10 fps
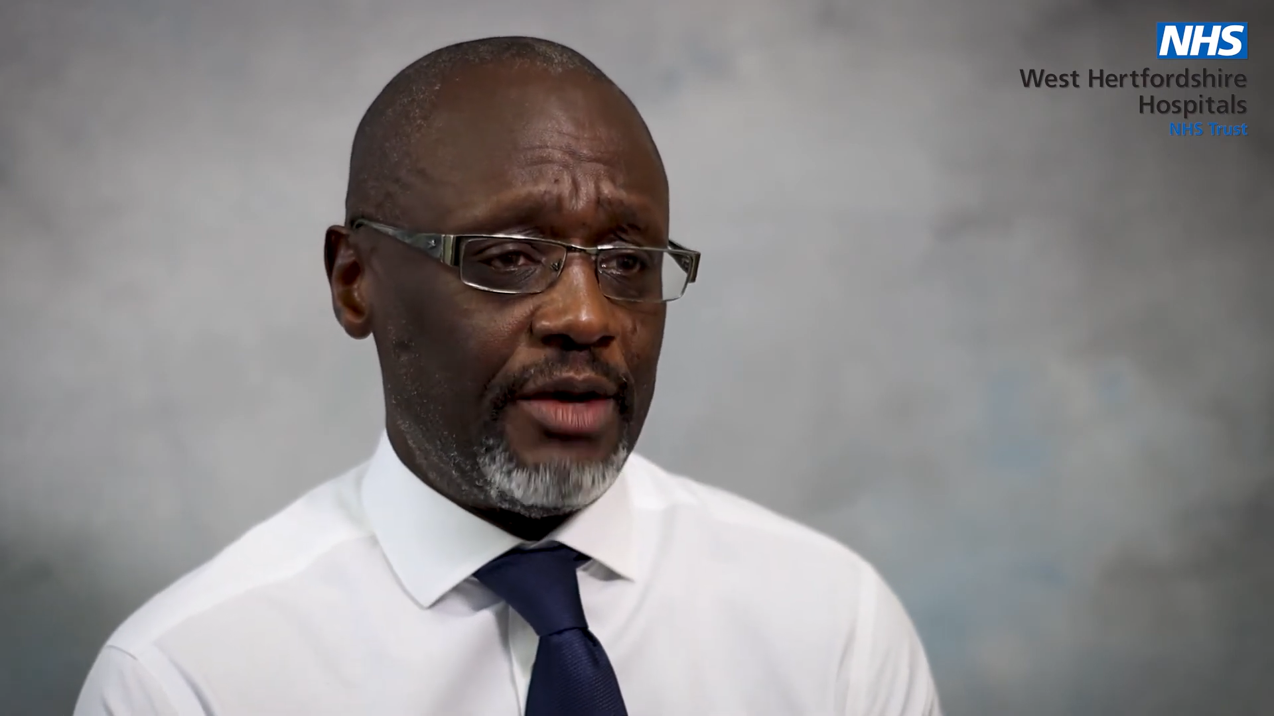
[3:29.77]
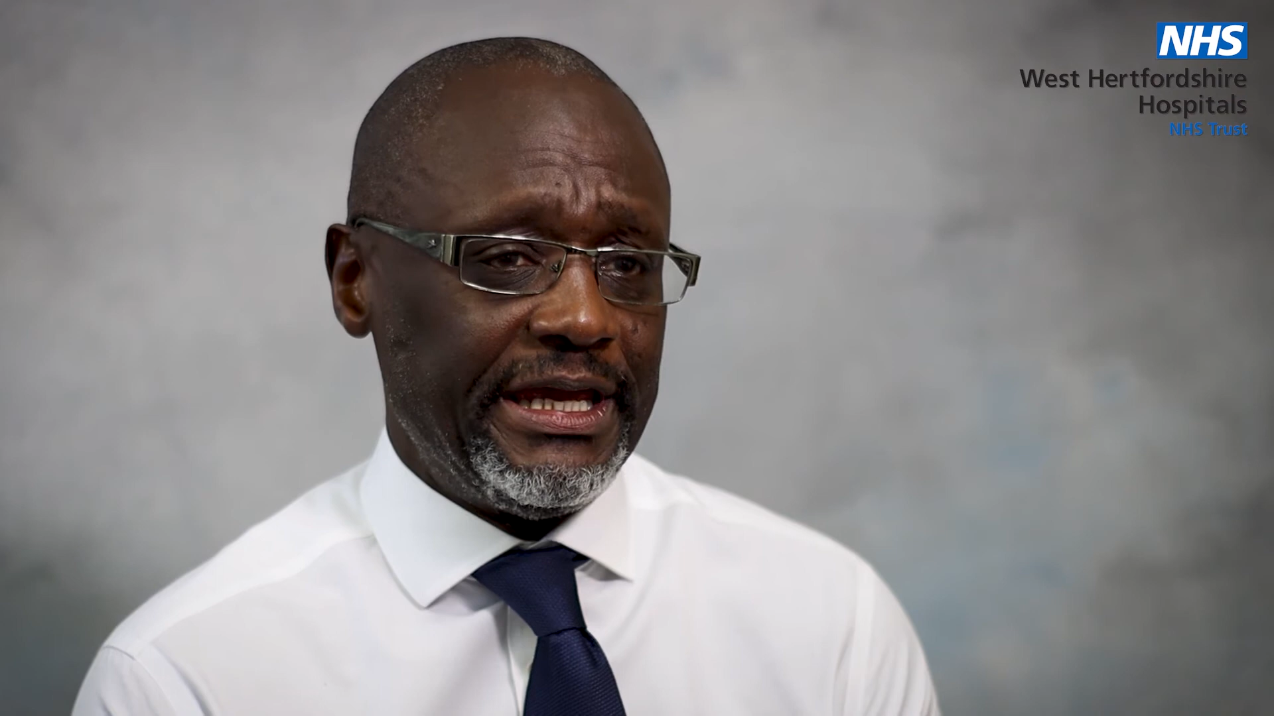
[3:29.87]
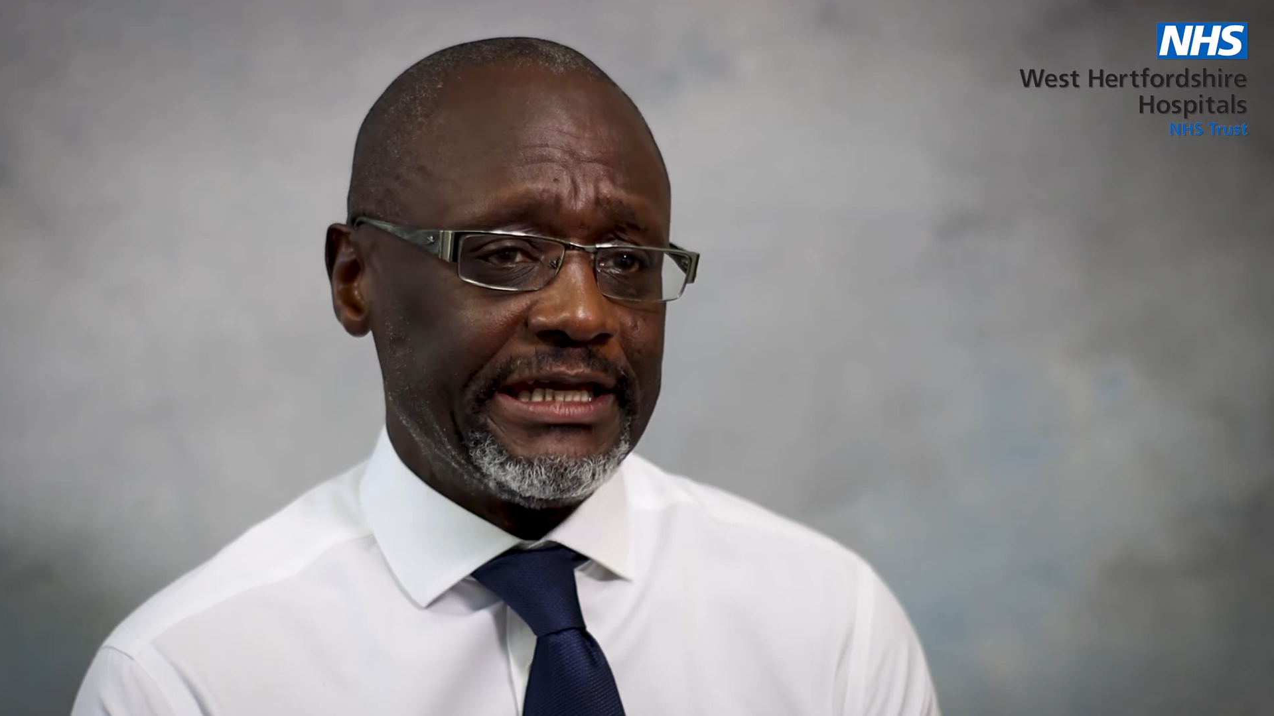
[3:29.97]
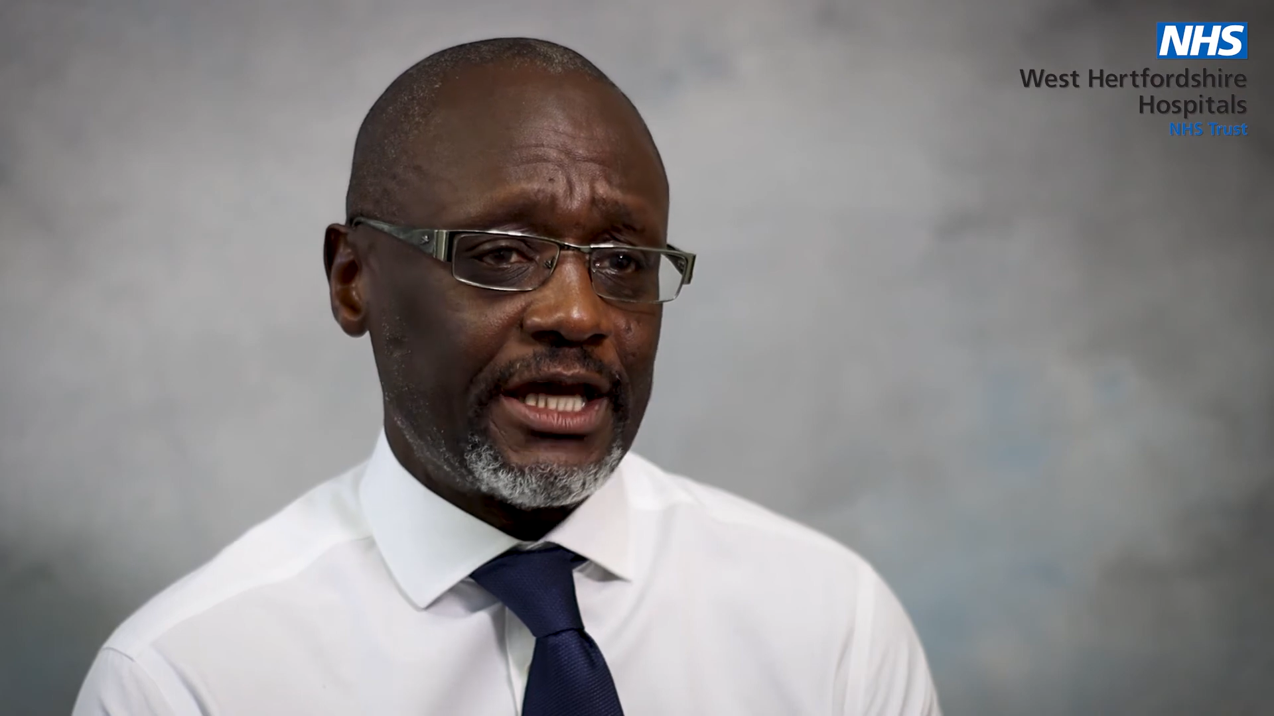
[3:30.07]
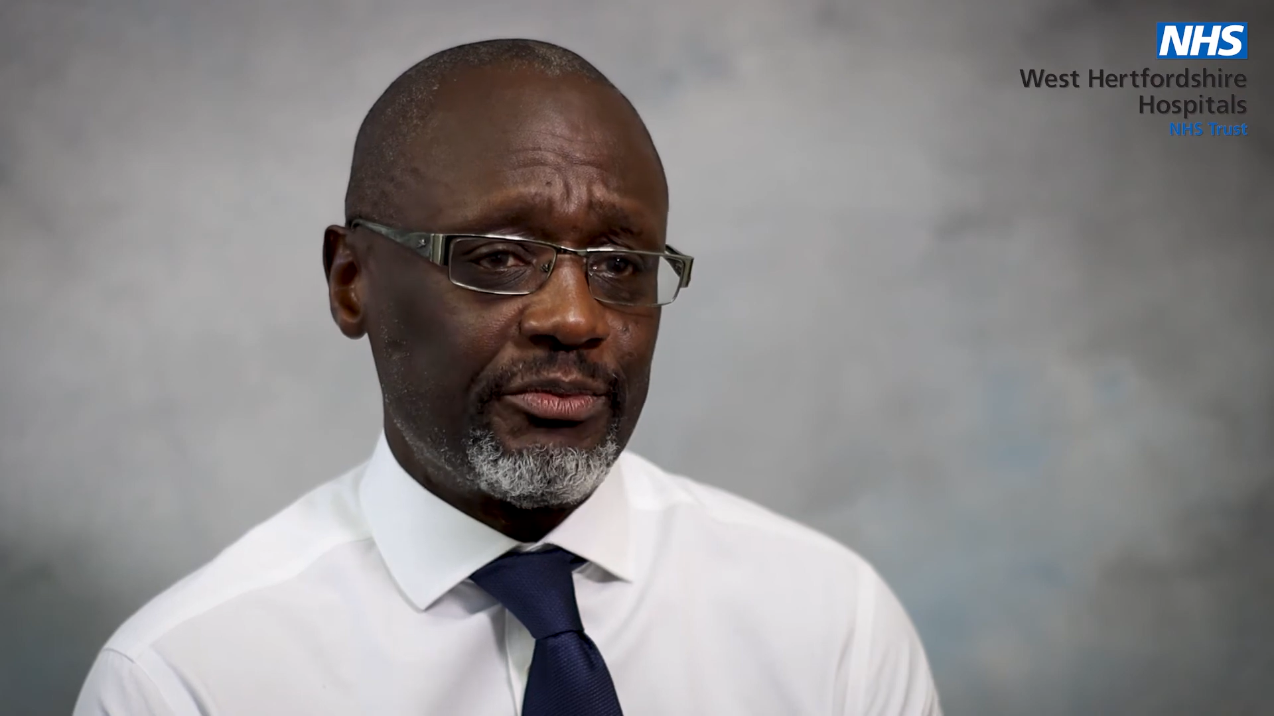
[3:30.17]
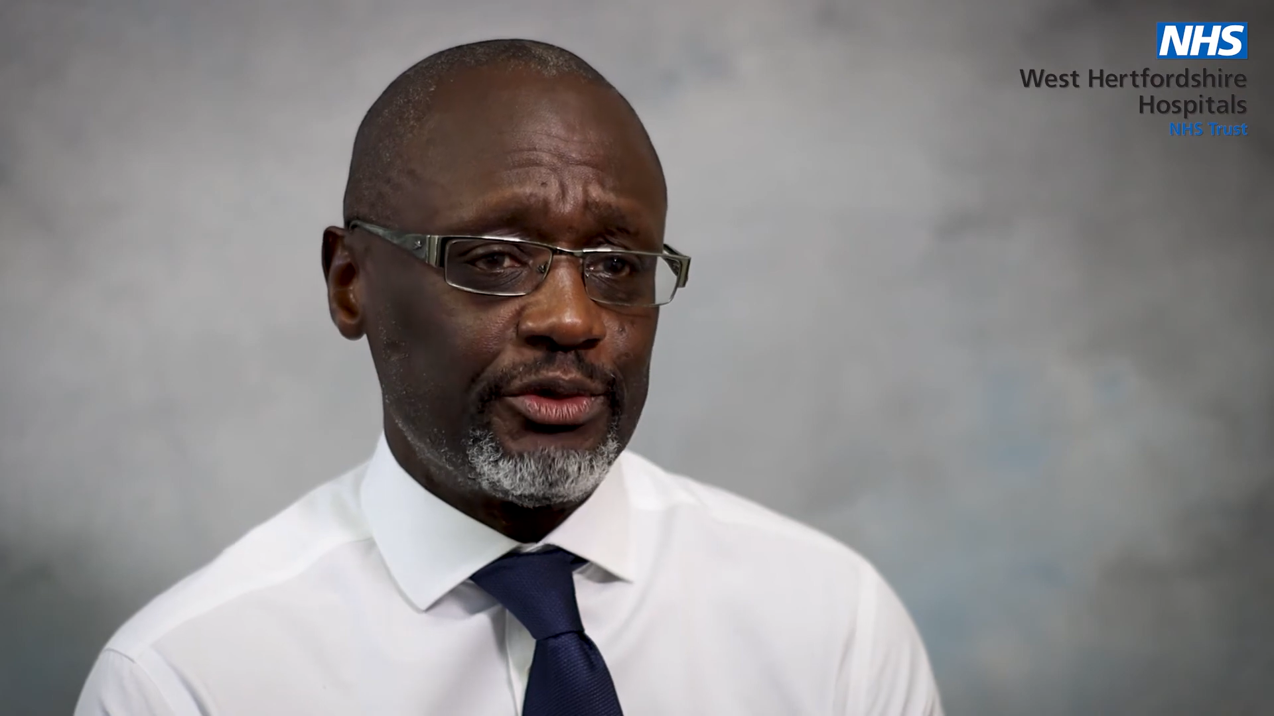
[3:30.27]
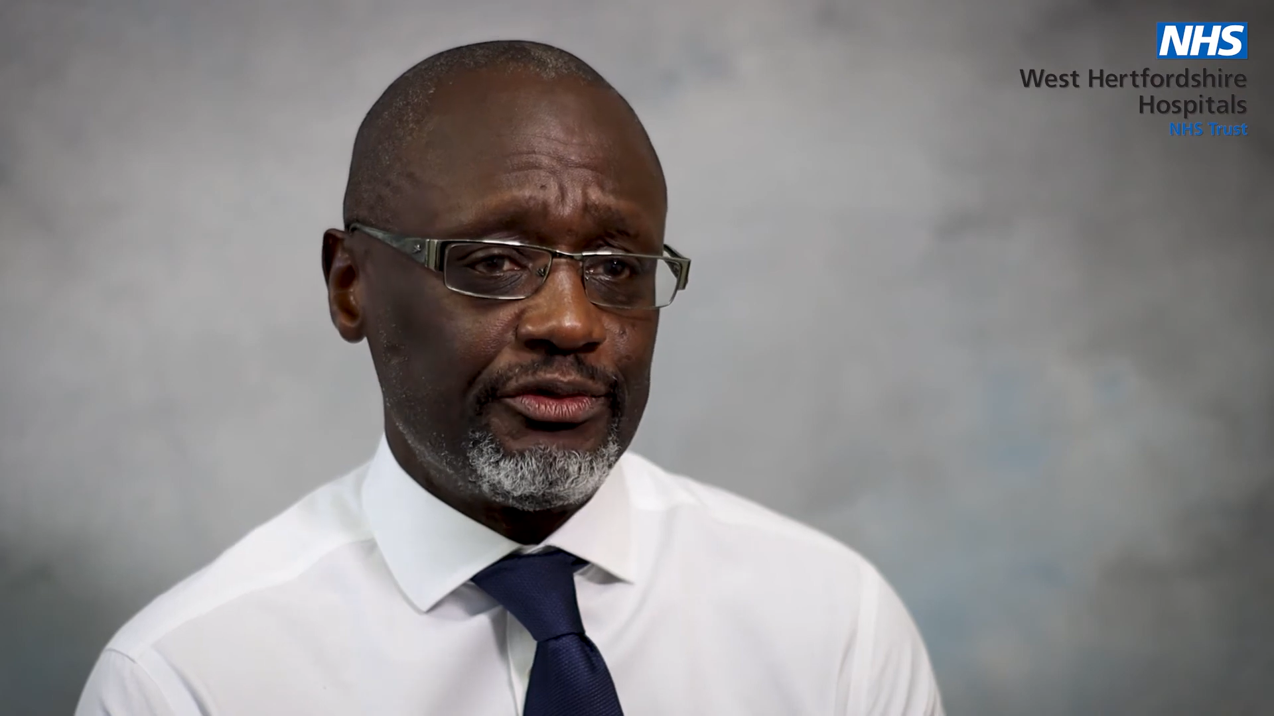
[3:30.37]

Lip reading: income that we